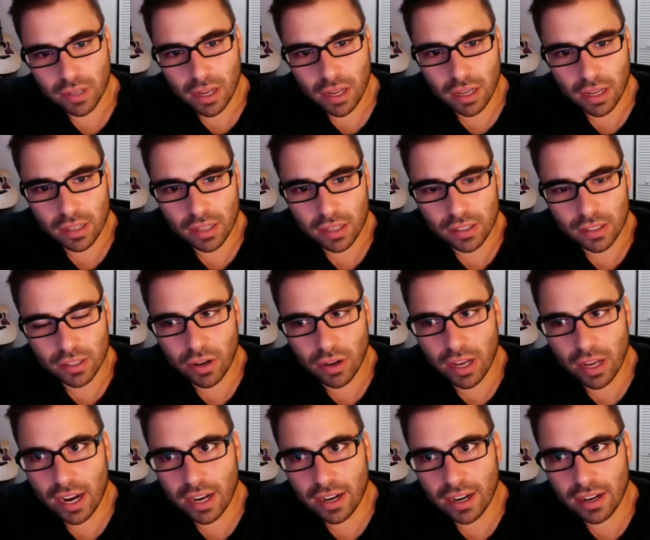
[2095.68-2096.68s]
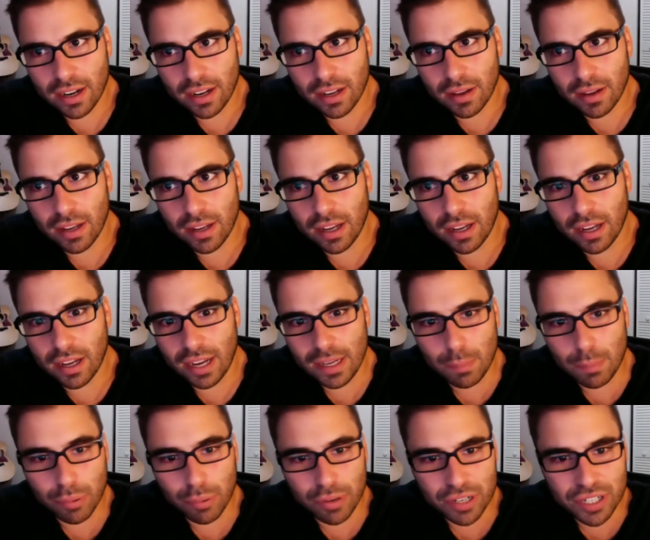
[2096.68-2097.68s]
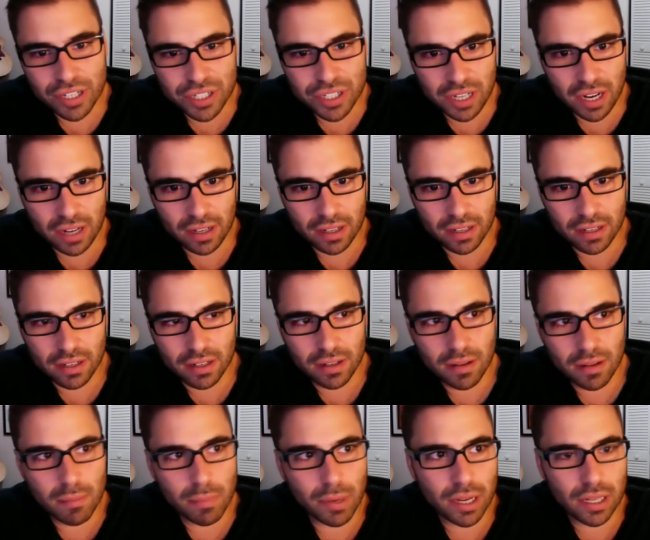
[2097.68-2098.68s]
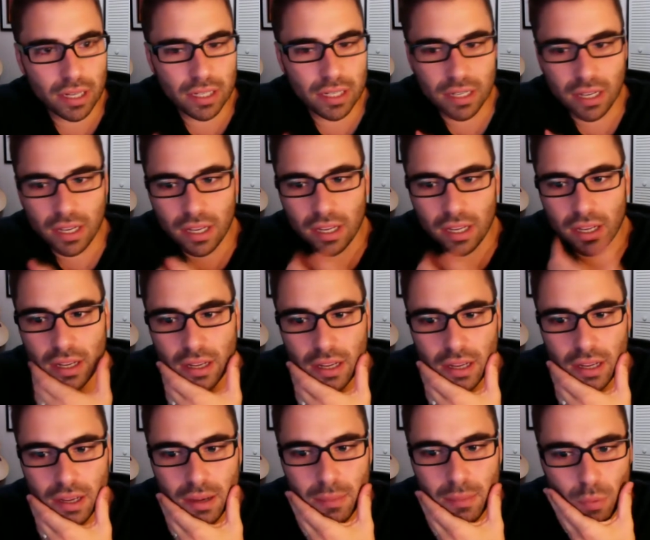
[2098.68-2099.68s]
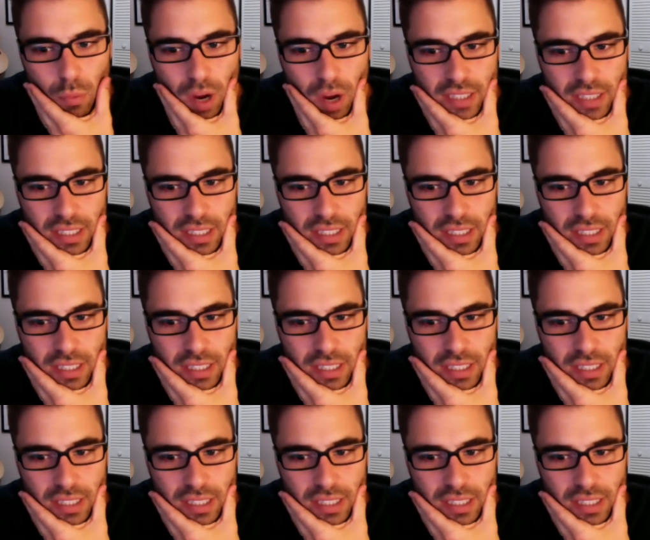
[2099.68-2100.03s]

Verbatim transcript: You know, I, I, I appreciate it, but but why is